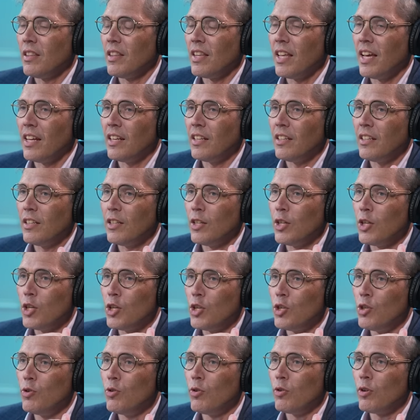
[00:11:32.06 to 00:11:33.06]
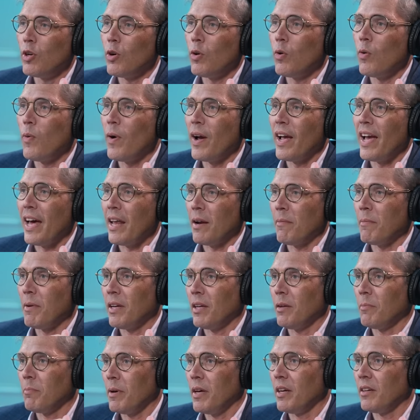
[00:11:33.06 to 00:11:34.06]
that you don't know a way how to
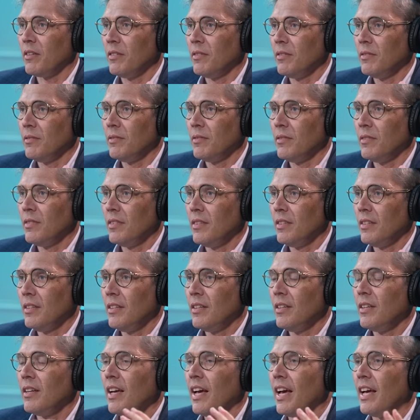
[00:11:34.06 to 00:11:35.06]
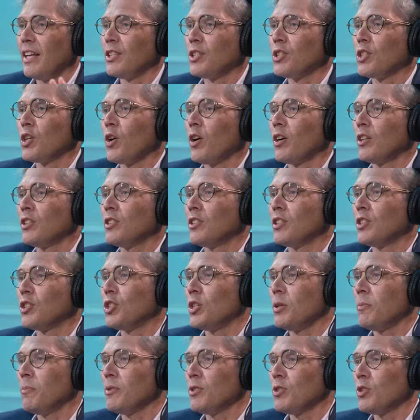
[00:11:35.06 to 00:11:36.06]
make it better and charge the
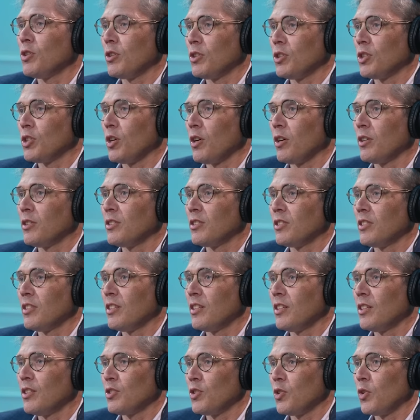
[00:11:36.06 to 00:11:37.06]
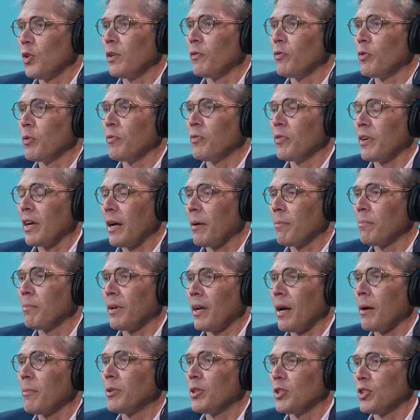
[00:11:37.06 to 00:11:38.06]
cheapest you could charge so you don't leave room for com
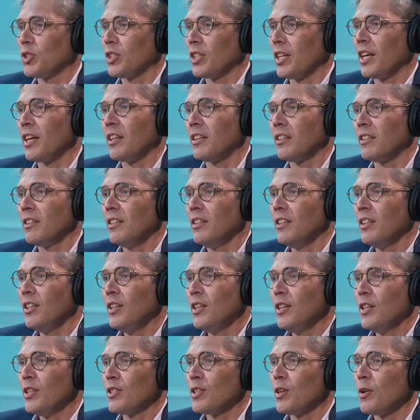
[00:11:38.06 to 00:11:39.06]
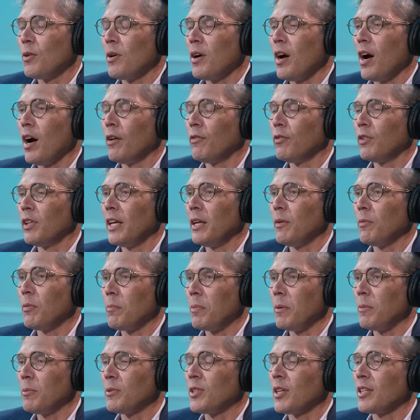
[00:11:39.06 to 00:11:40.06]
competition to get in. So of late, when
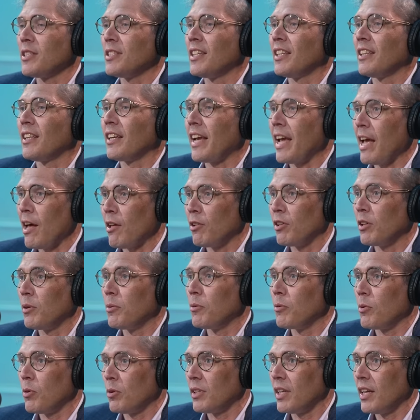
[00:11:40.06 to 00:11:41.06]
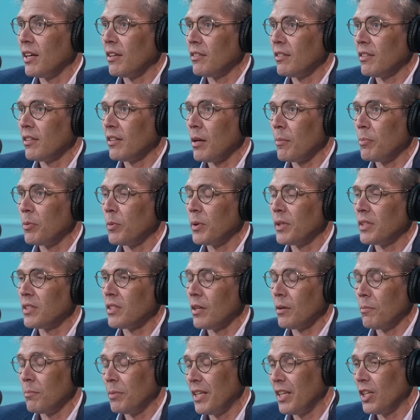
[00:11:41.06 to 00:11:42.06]
people start seeing the calculator we rolled out a couple weeks,
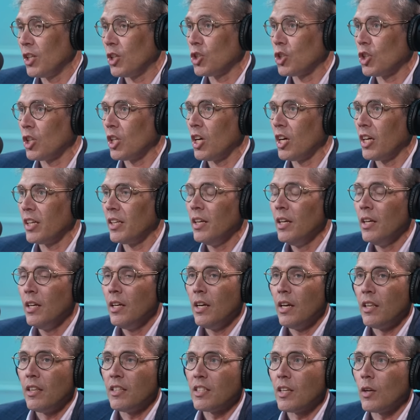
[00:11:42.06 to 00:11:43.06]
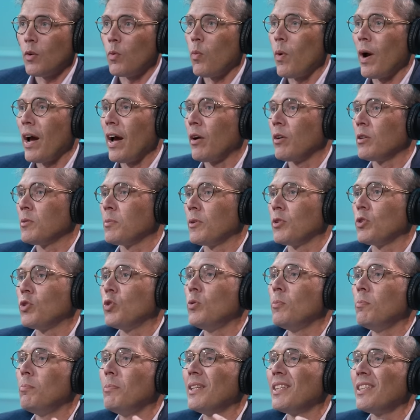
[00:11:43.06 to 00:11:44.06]
uh, beginning of July, right. they said, wow, I spent
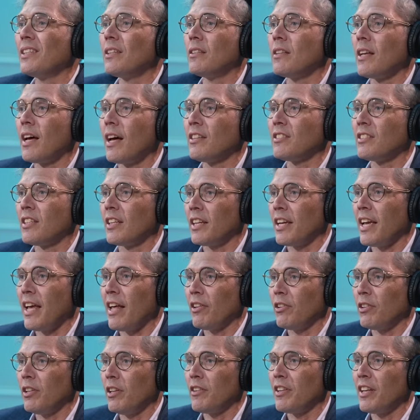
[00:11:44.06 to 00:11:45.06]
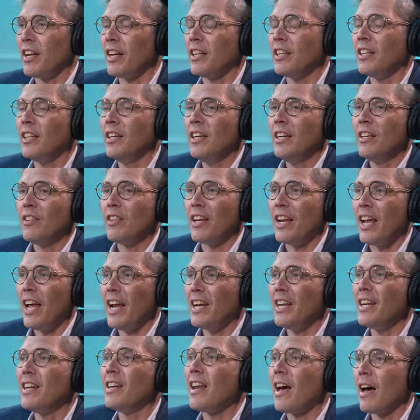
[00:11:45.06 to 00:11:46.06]
$2 million on a calculator that any, that
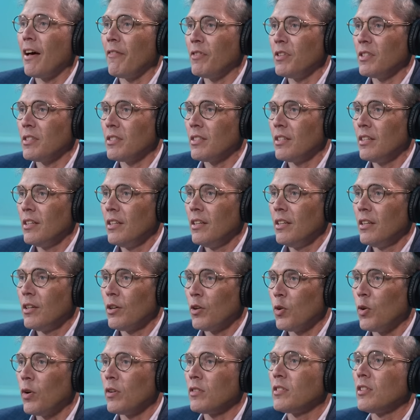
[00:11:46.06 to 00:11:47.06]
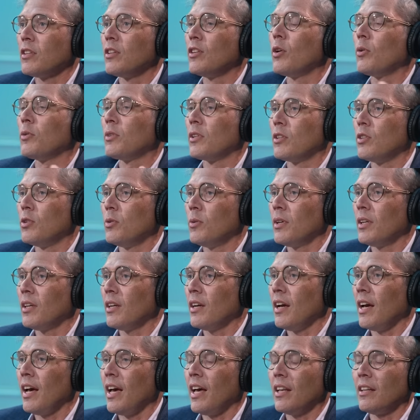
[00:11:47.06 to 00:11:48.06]
any novice could also know what they're
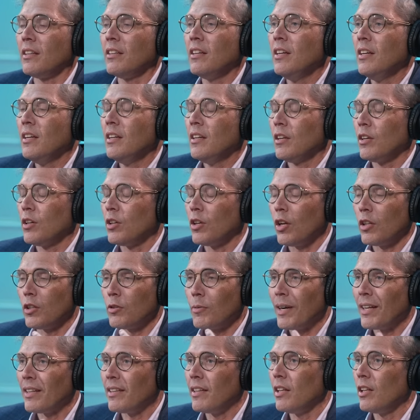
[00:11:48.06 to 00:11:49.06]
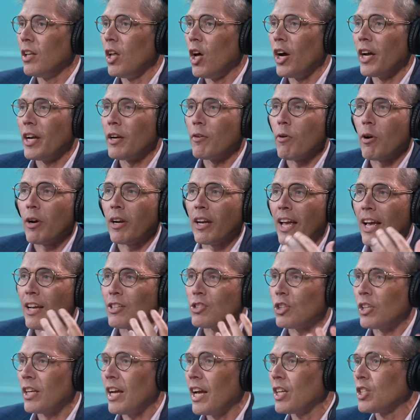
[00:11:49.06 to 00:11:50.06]
doing and could underwrite a deal, IRR,
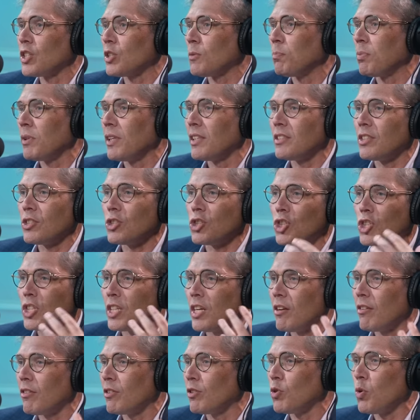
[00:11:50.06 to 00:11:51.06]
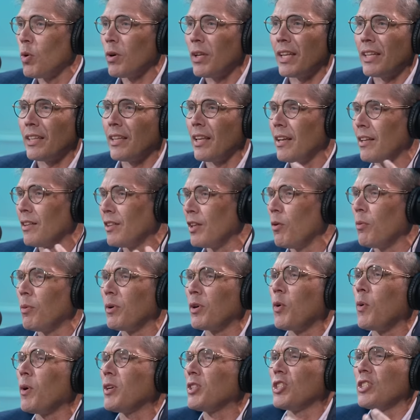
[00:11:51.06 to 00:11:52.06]
cash and cash, splits and share, and talk like they know
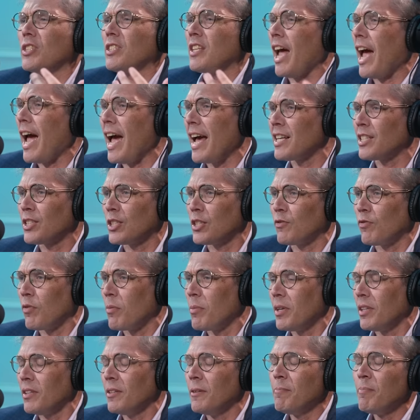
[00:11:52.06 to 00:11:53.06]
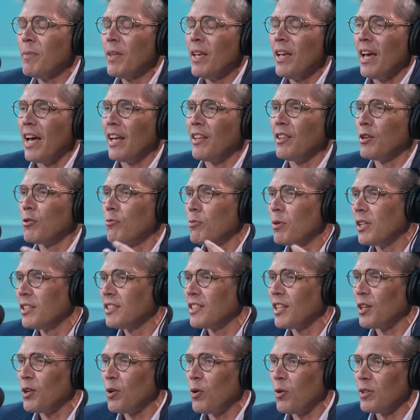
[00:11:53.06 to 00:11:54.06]
what questions to ask just from it. I did a real
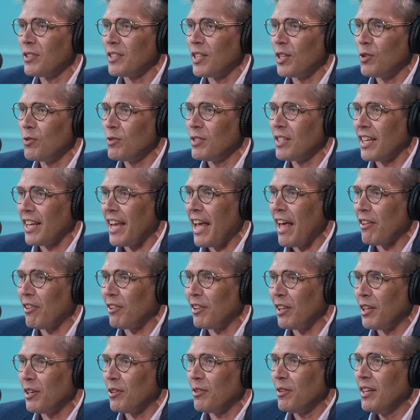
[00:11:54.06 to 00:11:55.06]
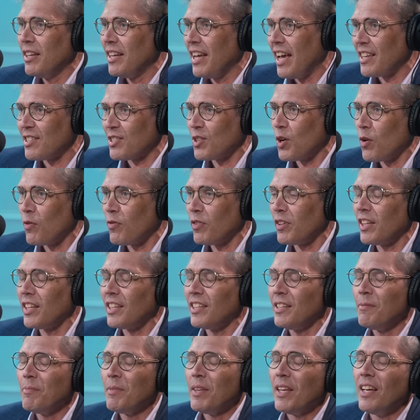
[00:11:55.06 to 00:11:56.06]
estate course that uses the calculator as an overlay.